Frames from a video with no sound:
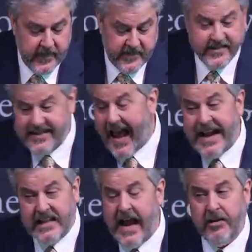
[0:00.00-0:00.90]
It's
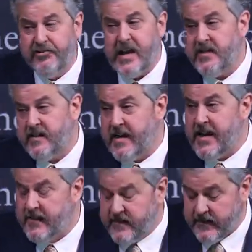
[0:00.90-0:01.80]
exactly how Jesus
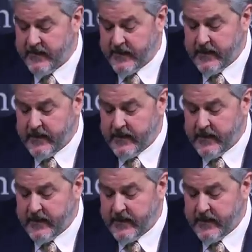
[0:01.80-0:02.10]
ends